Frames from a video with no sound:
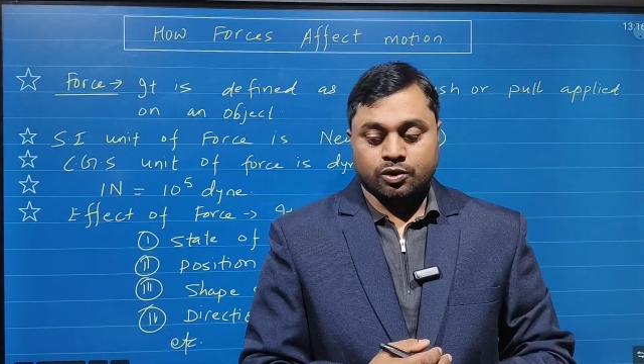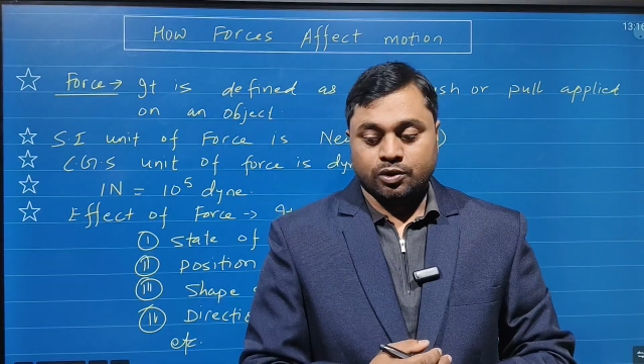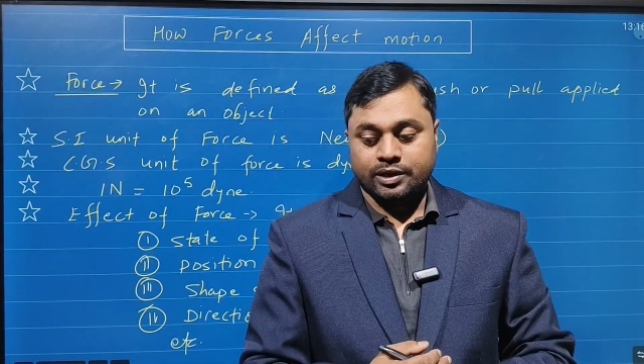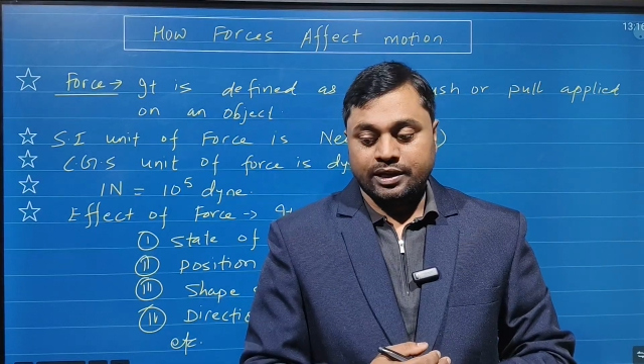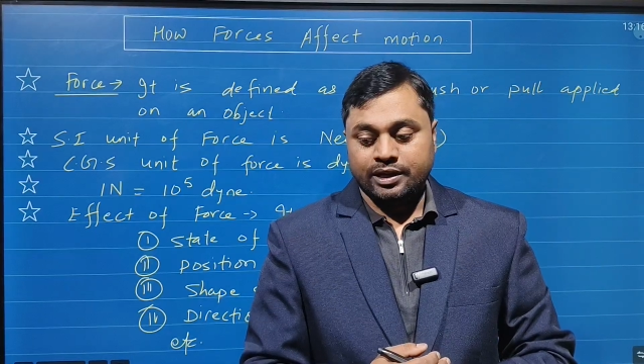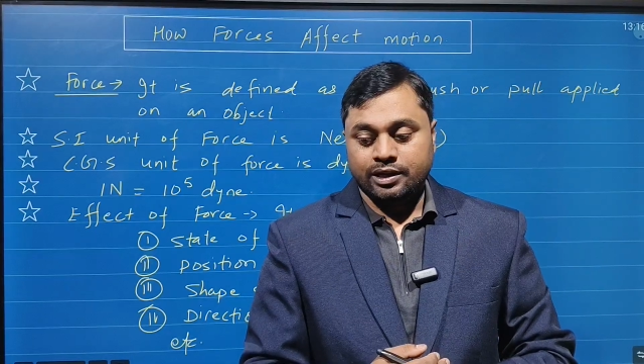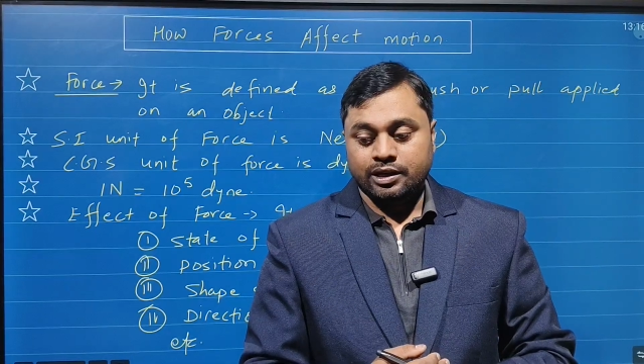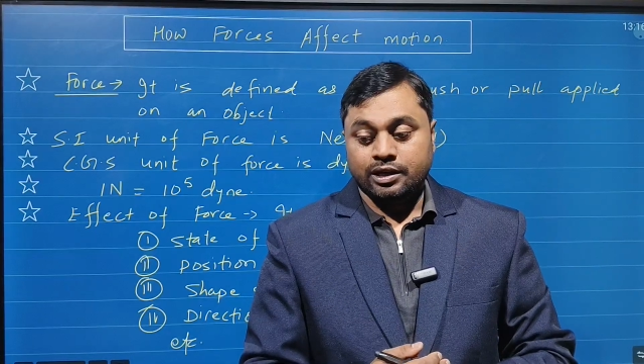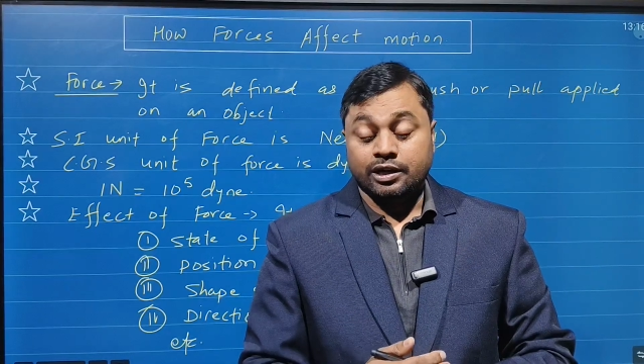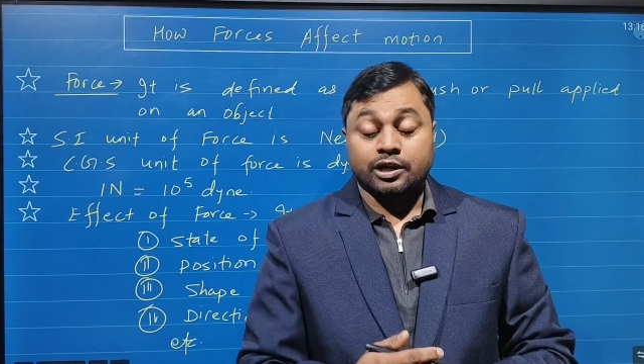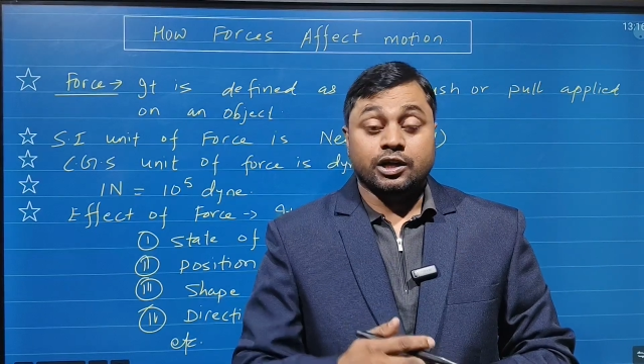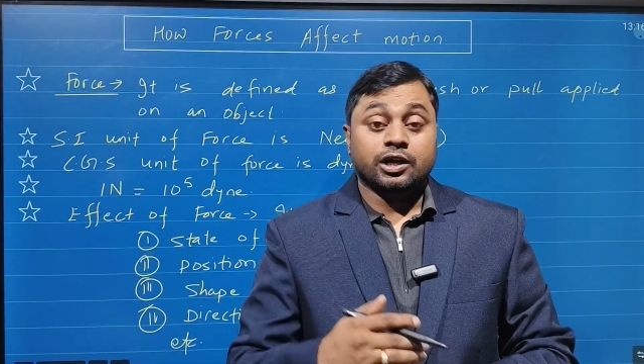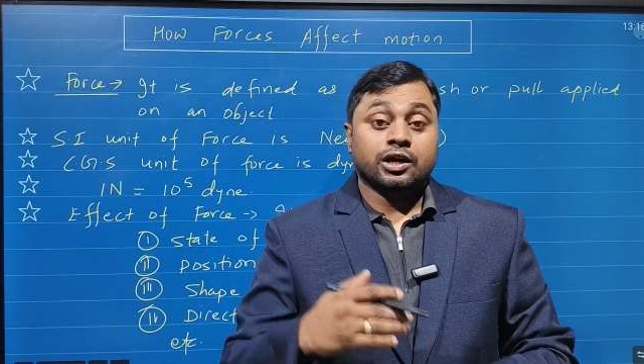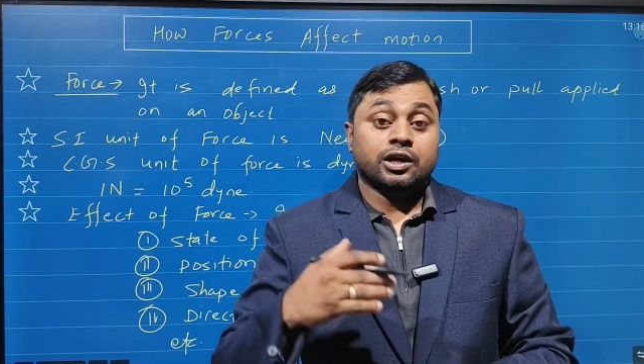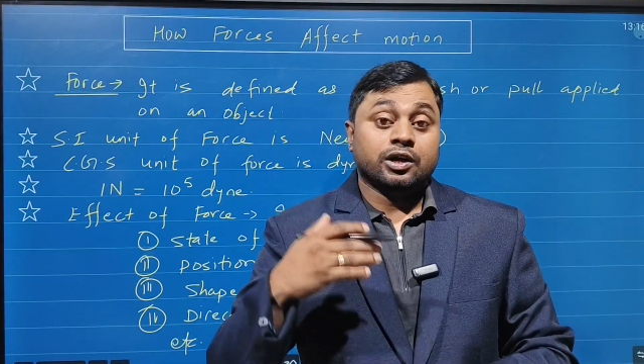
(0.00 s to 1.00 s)

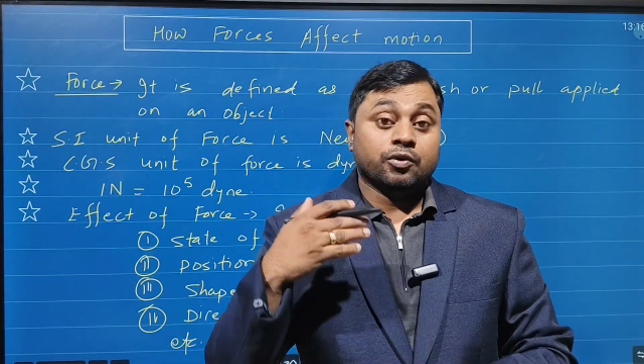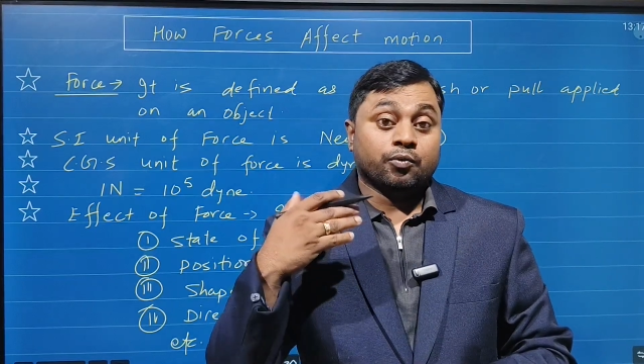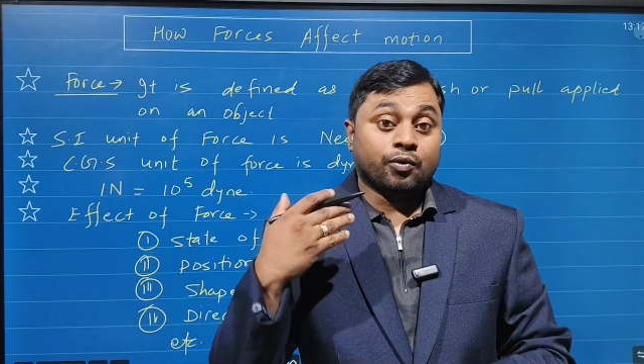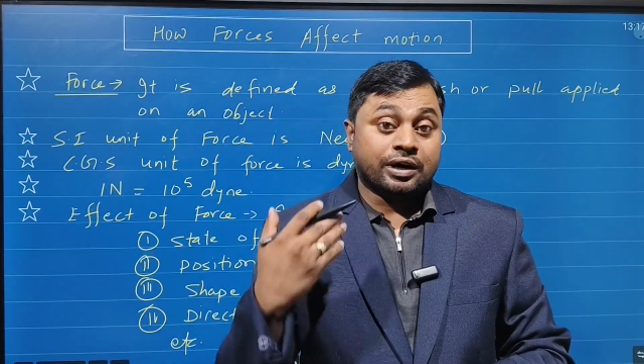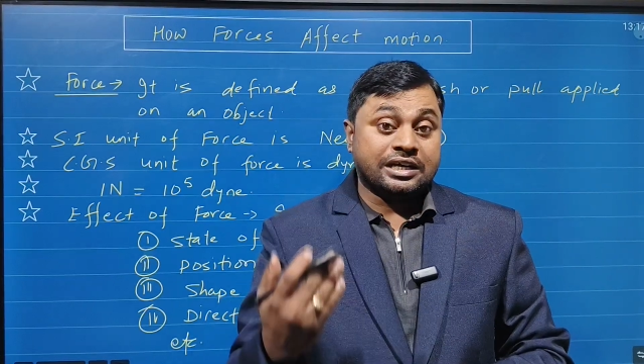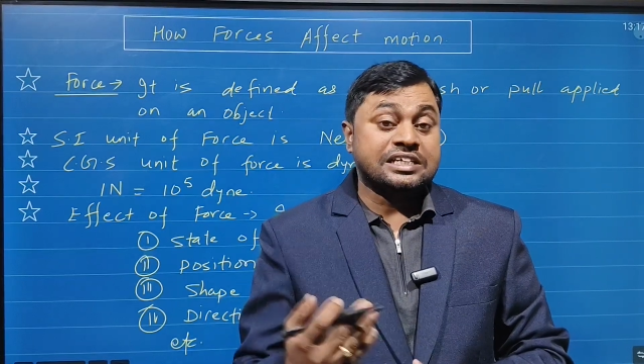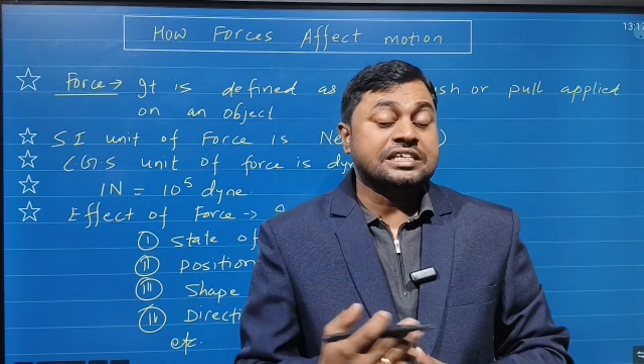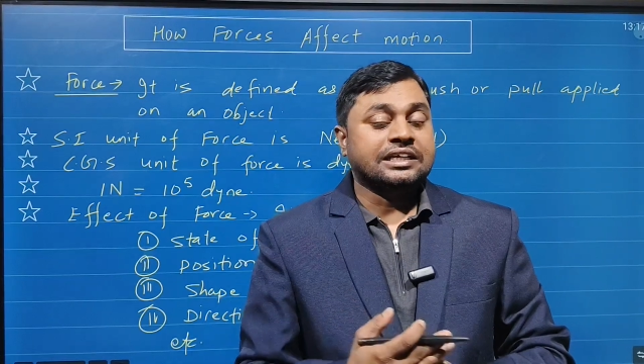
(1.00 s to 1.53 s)
what is